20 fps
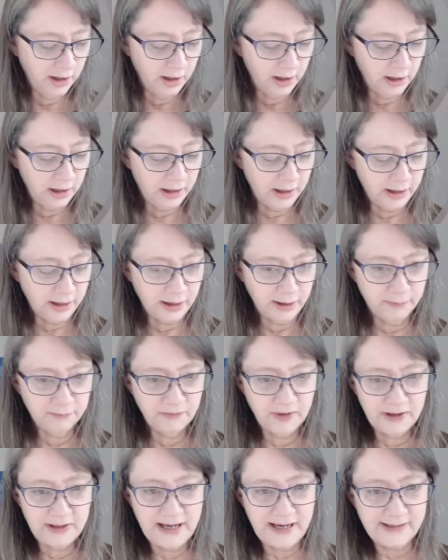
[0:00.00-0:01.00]

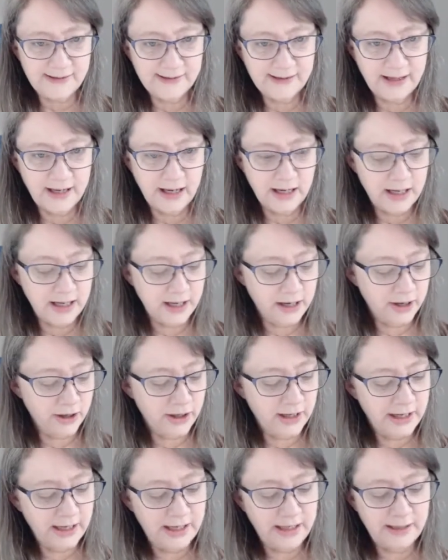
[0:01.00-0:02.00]
The next thing
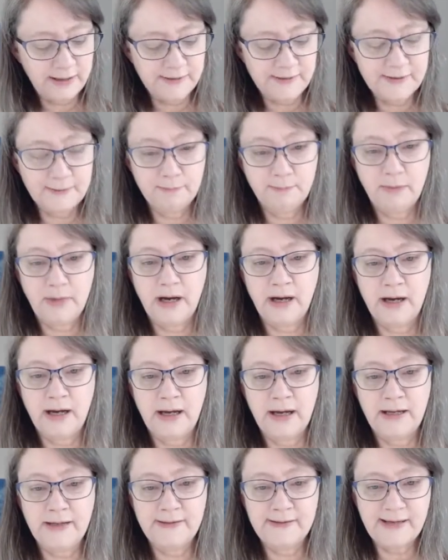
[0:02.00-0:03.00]
here is
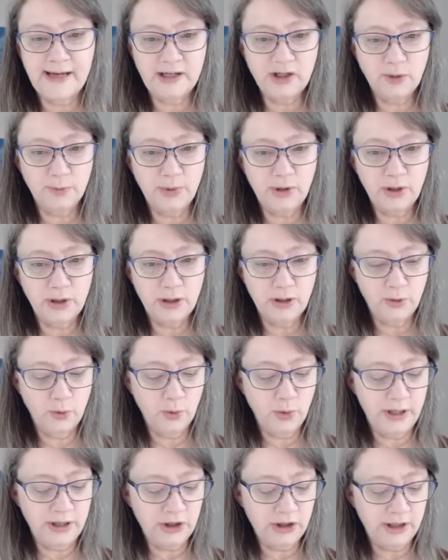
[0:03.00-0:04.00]
my sketchbook,
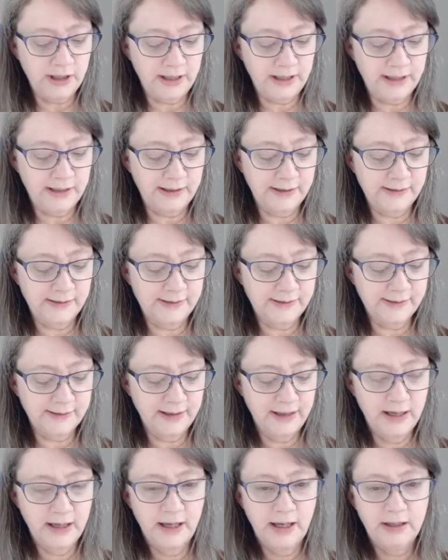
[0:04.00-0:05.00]
which is
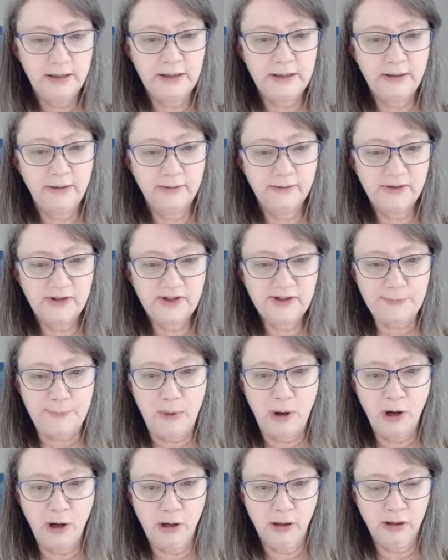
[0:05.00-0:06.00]

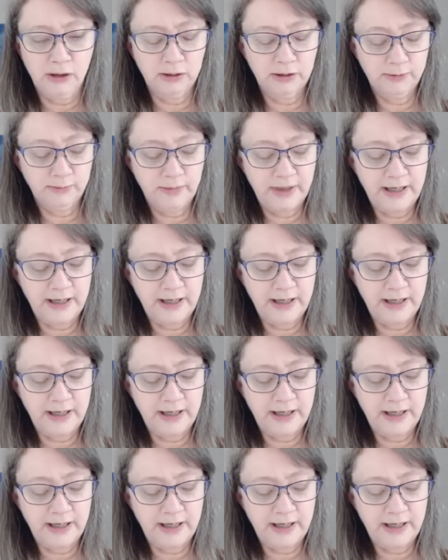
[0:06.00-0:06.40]
small.